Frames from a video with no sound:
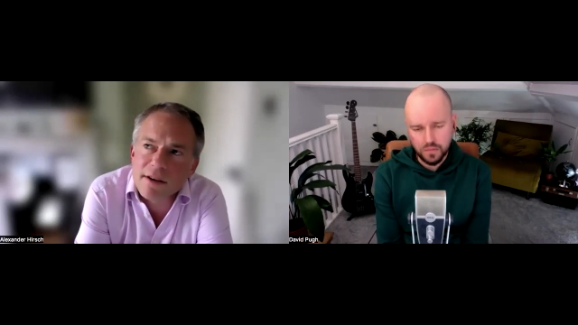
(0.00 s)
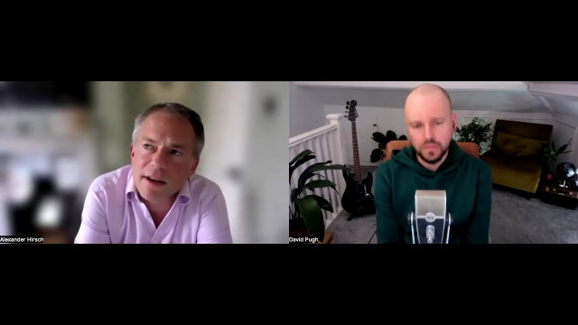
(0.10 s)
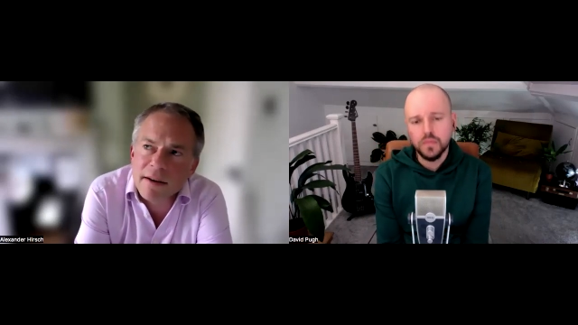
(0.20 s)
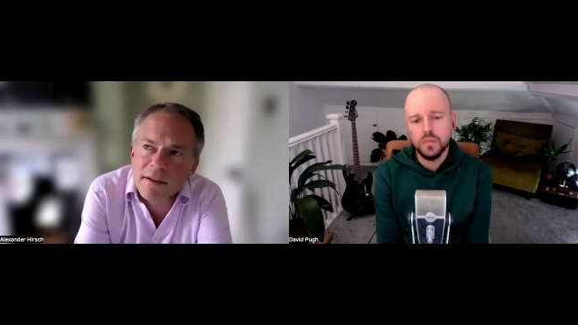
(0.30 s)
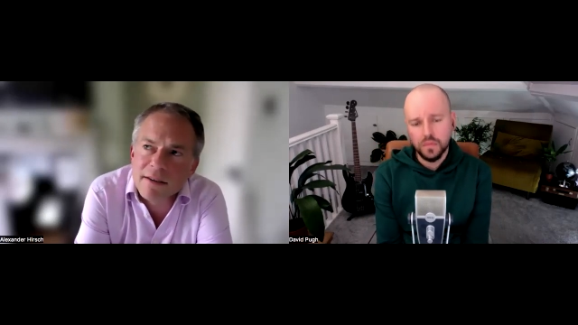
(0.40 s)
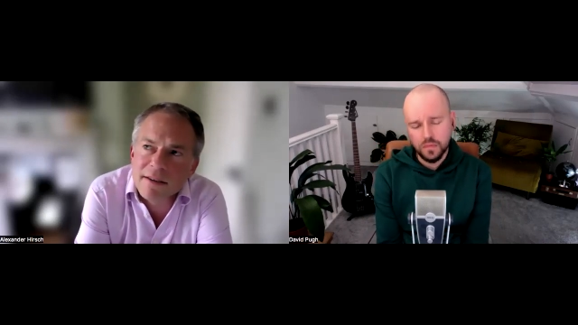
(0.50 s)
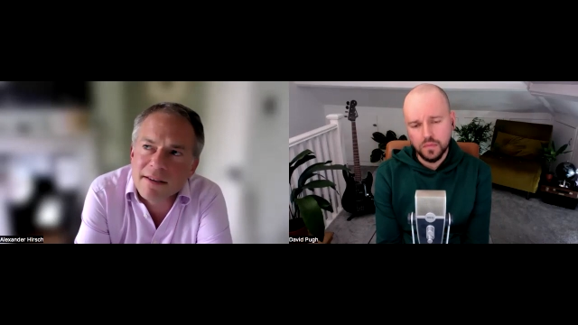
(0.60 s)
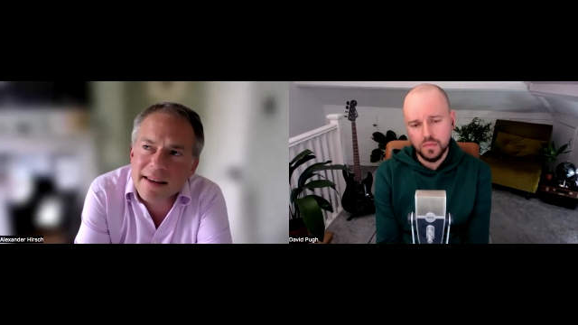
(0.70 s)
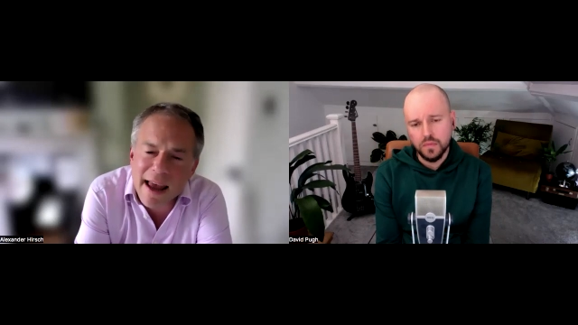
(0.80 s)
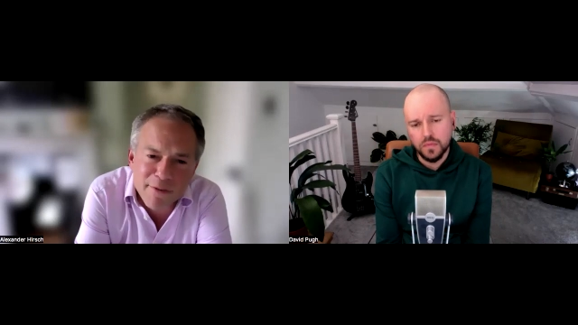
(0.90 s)
Speaker 1: and
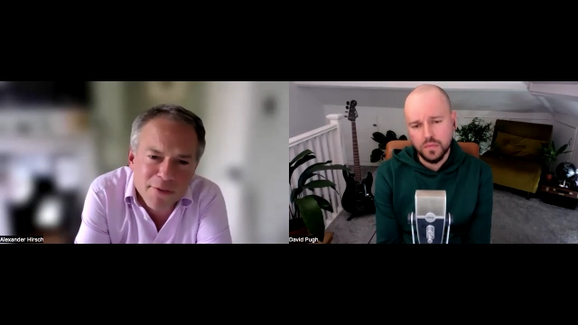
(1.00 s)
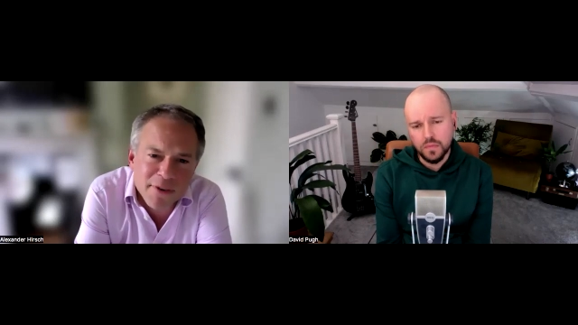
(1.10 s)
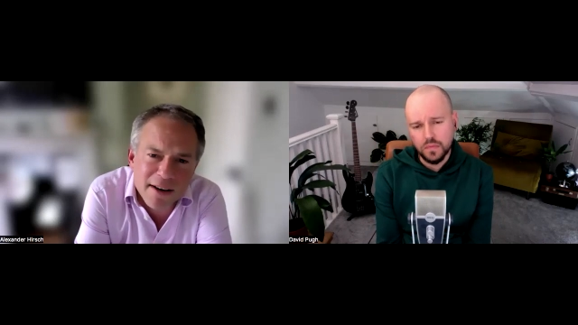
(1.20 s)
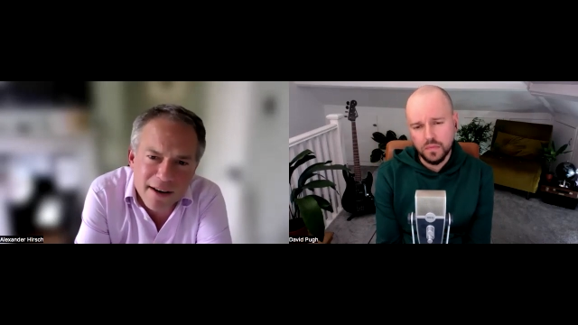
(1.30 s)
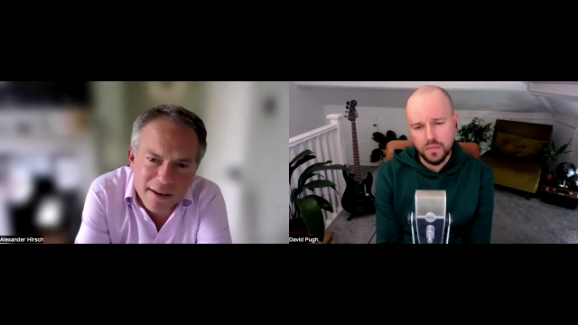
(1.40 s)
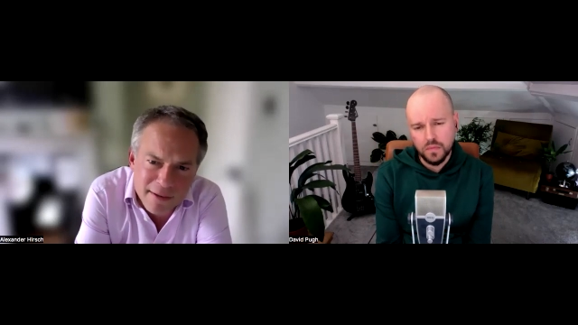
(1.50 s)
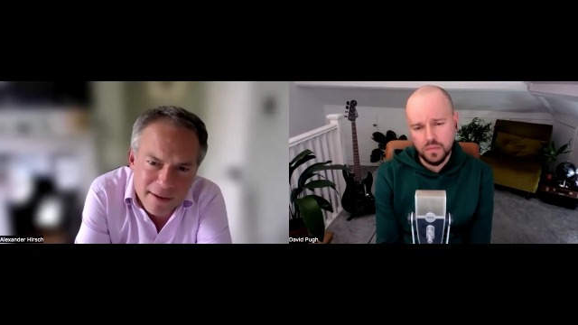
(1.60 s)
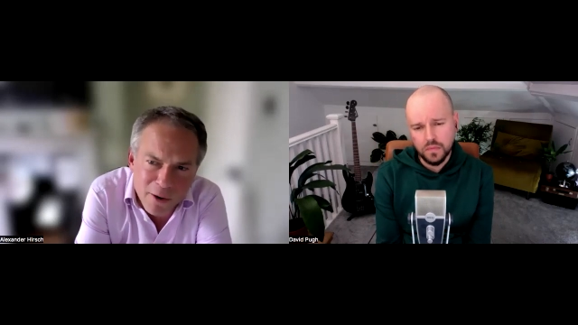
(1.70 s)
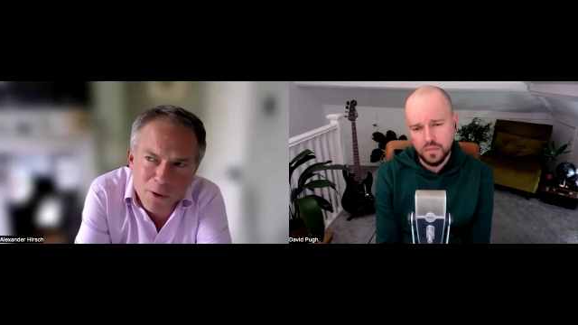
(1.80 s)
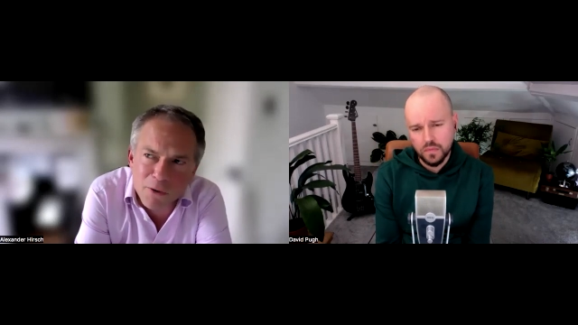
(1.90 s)
definitely
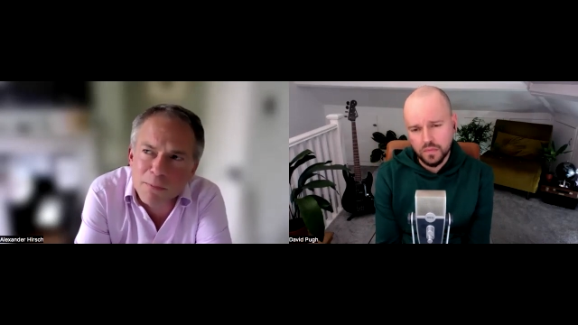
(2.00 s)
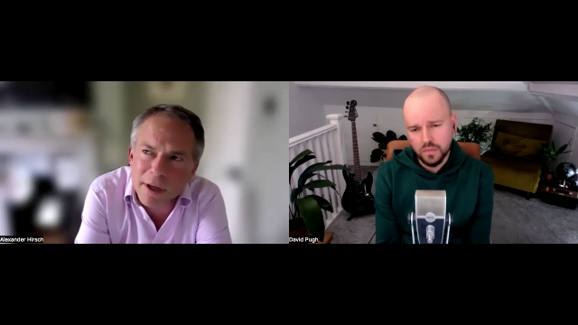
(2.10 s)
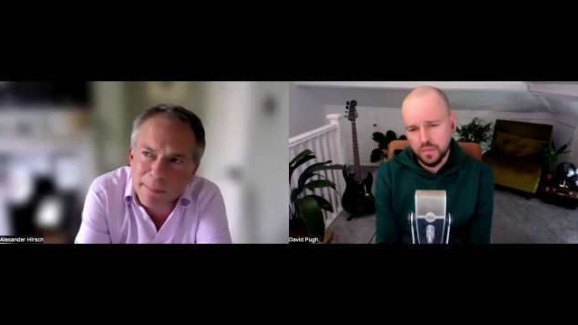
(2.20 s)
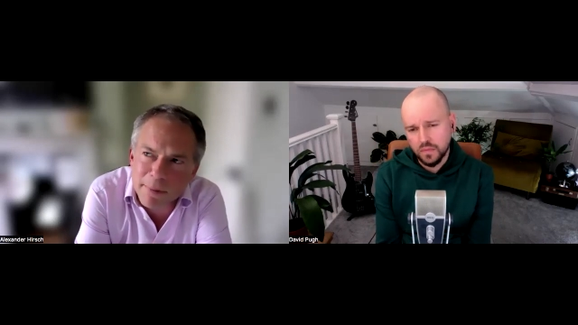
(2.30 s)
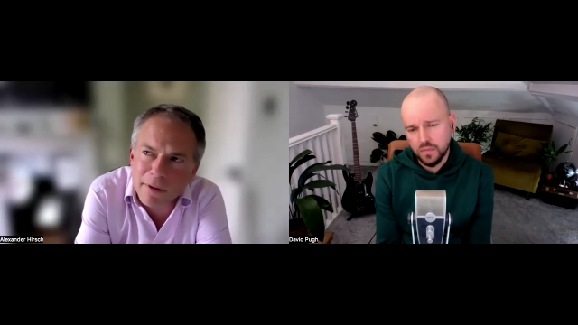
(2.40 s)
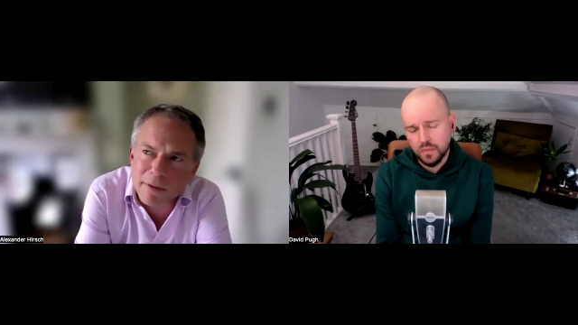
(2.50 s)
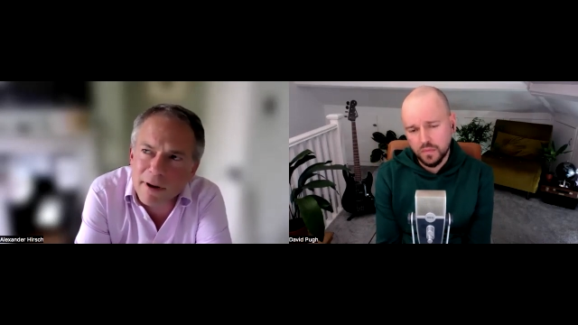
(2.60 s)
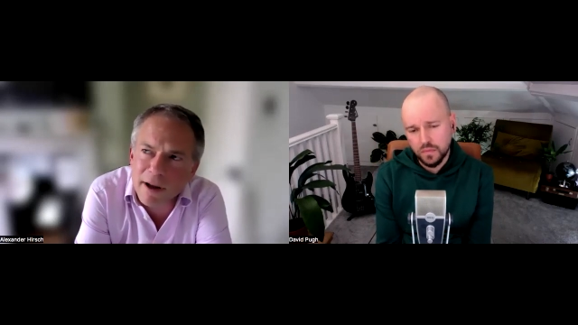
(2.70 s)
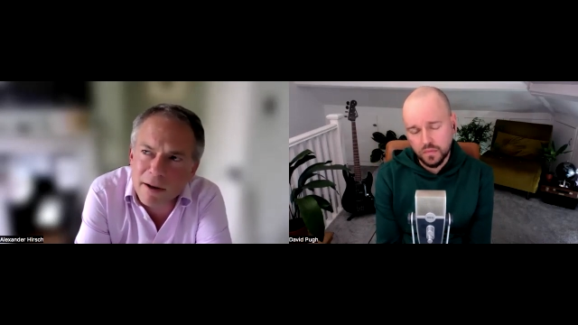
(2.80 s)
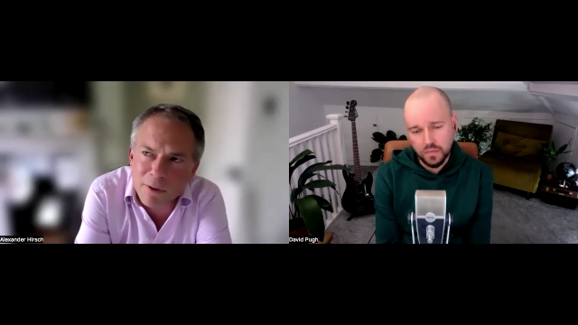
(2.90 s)
those
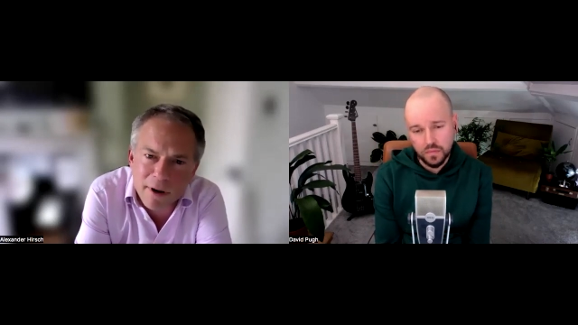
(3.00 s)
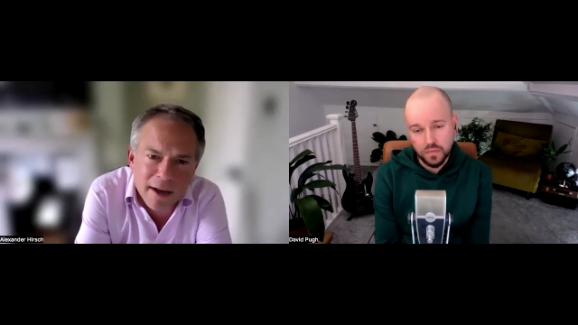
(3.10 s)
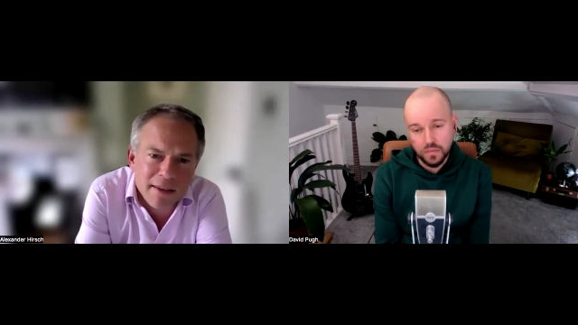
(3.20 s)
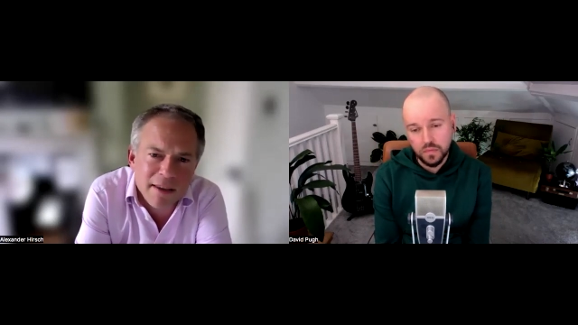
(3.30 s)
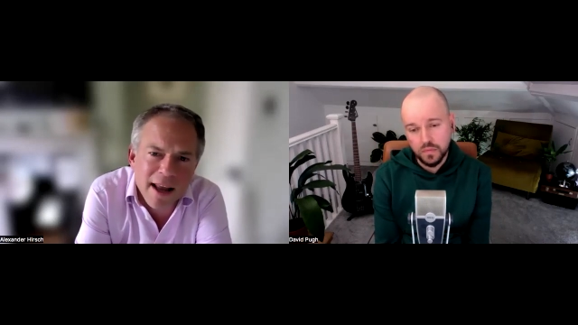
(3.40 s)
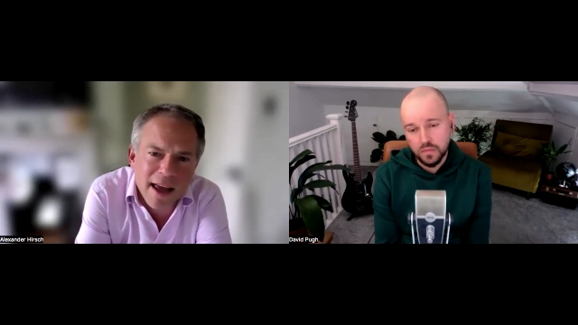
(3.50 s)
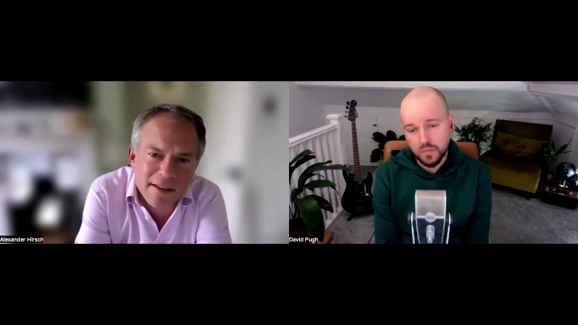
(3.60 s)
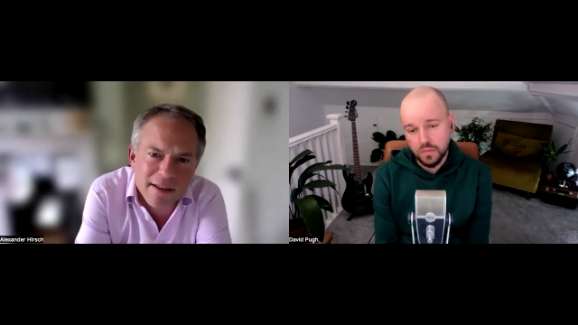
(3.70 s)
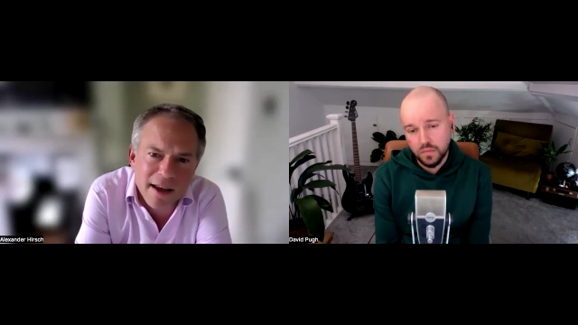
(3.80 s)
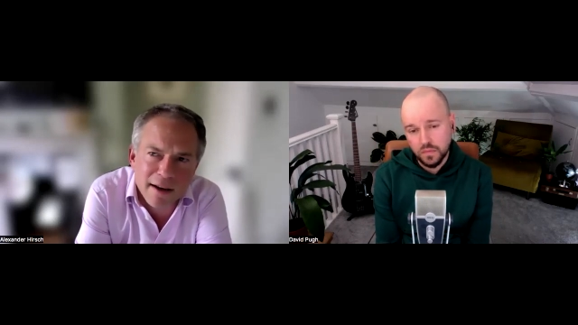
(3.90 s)
people are looking at the
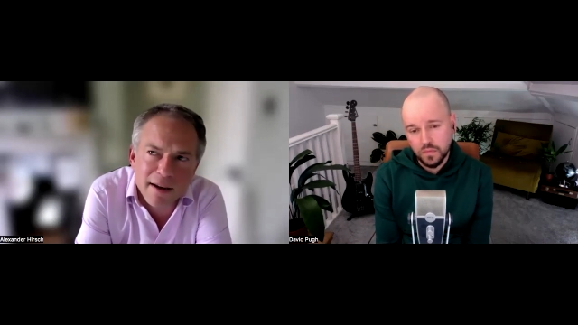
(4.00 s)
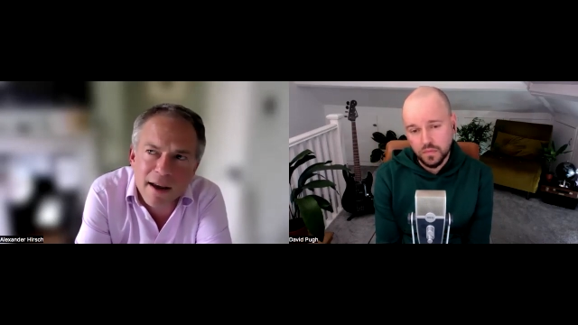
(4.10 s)
Nasdaq.